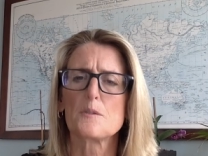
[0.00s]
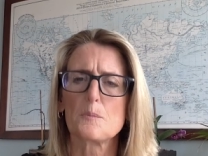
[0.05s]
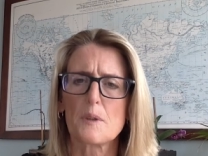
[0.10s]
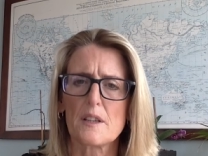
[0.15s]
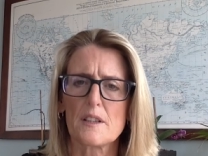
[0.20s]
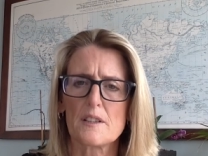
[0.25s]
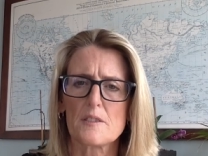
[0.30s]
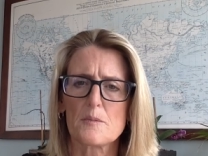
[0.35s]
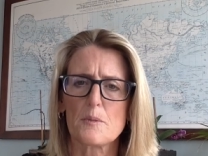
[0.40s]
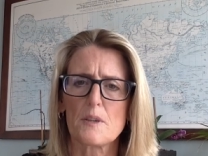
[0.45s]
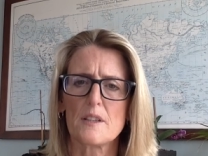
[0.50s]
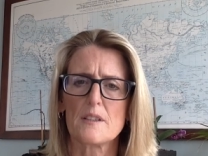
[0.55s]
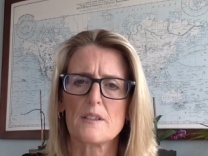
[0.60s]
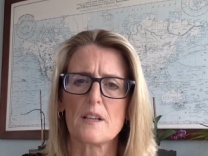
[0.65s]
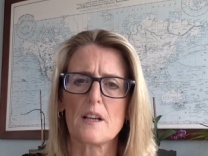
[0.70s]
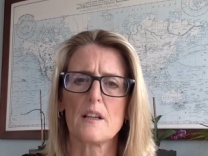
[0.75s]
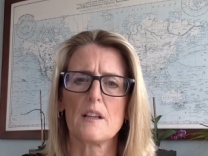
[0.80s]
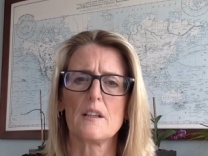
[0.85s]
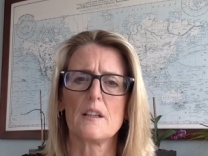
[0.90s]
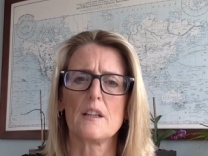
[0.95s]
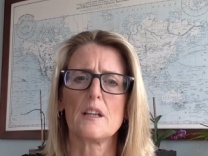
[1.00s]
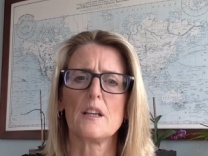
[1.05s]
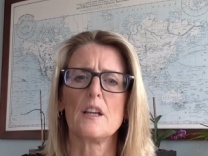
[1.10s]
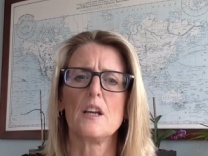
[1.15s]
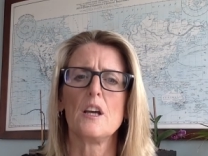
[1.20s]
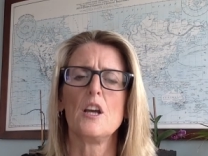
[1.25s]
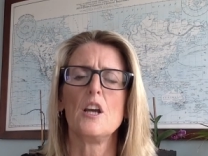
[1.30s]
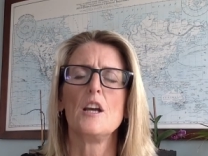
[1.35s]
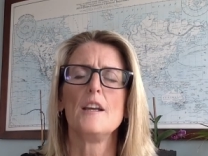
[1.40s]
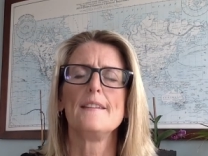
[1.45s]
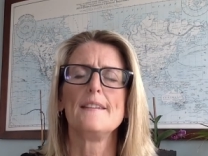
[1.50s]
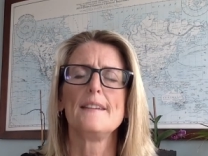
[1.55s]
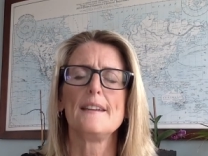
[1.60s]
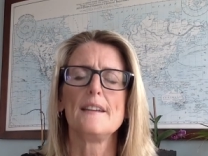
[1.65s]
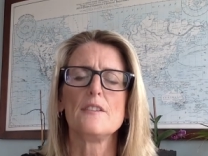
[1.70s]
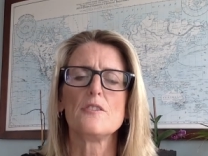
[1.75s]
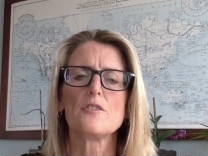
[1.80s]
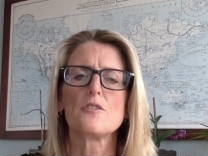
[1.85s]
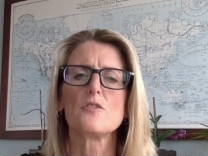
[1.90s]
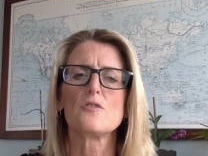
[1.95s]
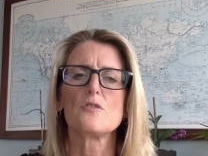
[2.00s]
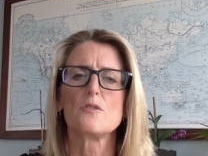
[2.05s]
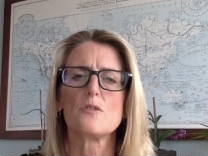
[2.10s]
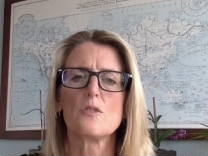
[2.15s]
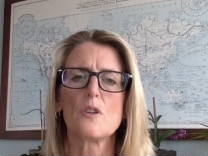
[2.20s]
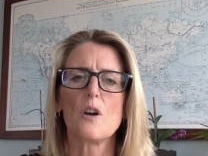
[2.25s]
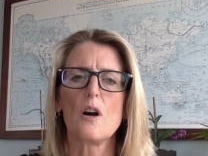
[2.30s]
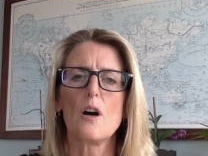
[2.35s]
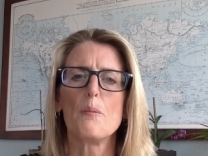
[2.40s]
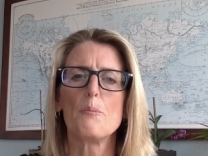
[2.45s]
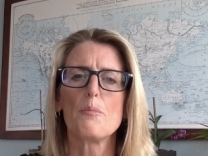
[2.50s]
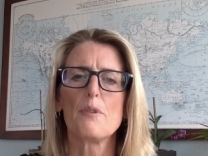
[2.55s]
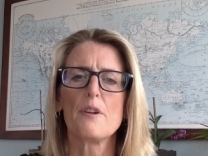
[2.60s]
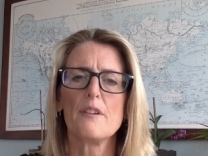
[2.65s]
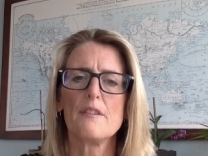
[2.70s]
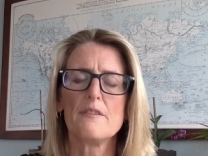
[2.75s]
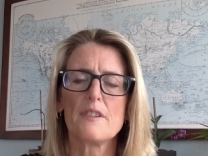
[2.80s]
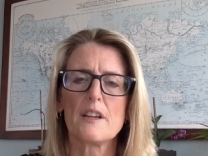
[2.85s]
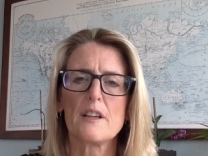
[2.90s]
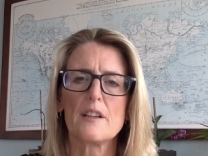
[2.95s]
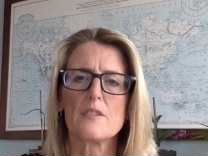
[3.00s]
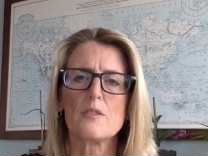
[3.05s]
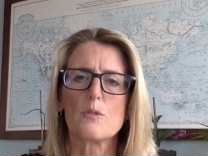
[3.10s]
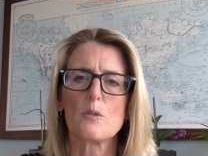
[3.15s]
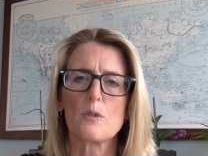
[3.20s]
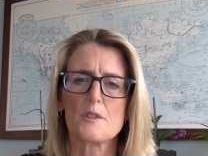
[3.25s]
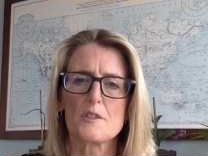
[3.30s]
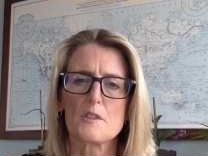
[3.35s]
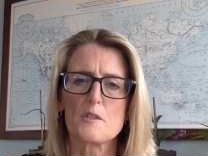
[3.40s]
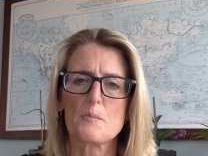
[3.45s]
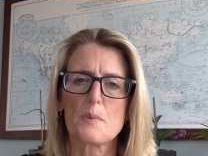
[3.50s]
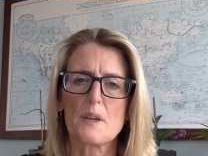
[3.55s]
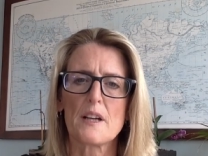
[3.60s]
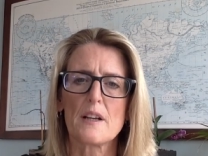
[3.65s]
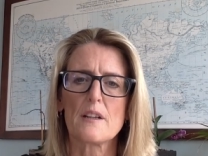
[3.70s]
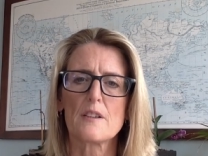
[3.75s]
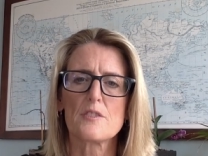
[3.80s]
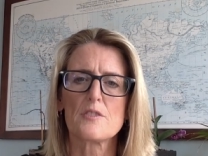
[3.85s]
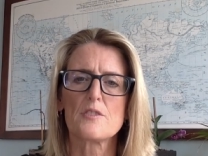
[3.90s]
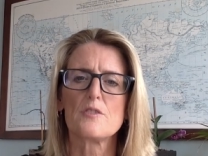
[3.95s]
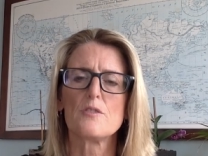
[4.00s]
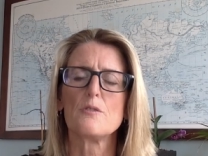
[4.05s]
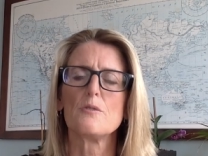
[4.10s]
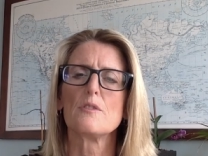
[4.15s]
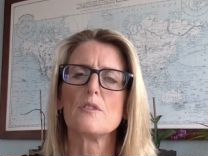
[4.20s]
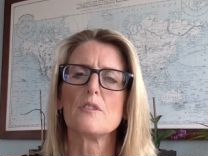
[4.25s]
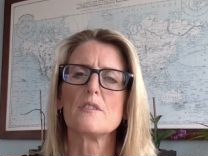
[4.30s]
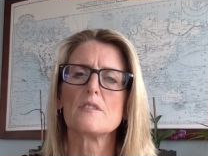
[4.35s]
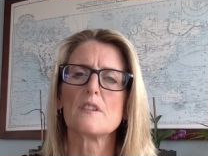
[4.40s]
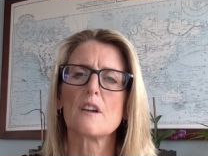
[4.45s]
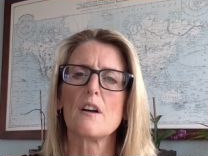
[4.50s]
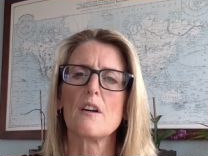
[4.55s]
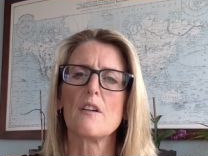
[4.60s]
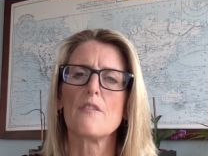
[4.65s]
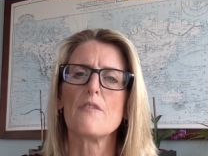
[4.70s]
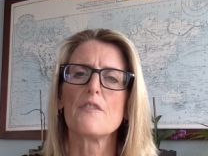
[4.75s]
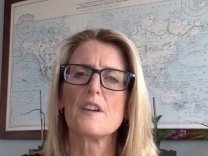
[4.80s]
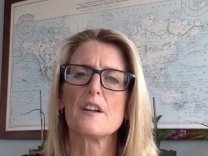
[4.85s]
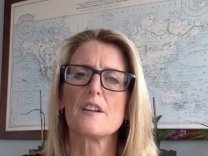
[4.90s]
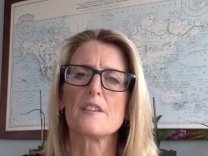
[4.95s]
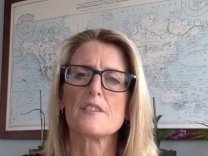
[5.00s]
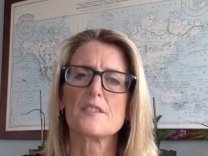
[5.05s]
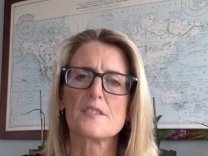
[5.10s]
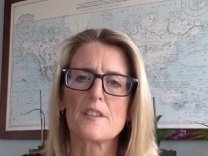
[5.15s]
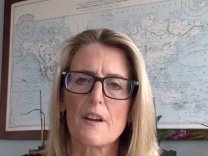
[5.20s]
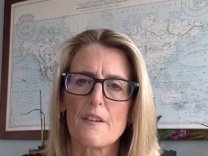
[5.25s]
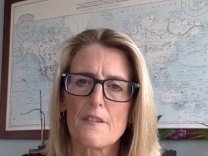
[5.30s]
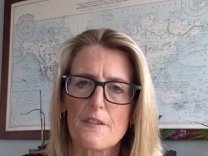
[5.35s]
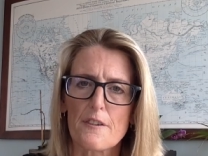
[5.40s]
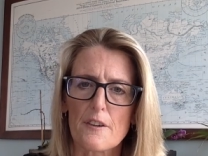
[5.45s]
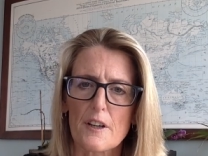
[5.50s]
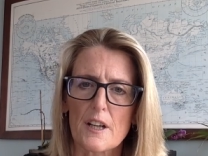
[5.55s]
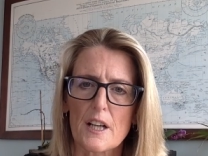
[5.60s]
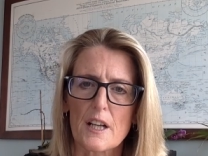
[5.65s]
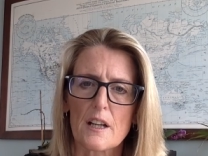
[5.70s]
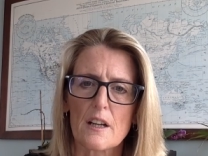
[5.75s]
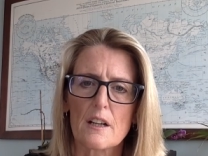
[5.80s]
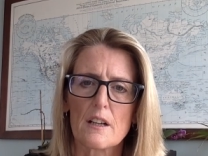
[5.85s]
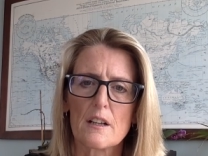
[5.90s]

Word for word: space mentality. Teachers do not prevent or spare students of their suffering.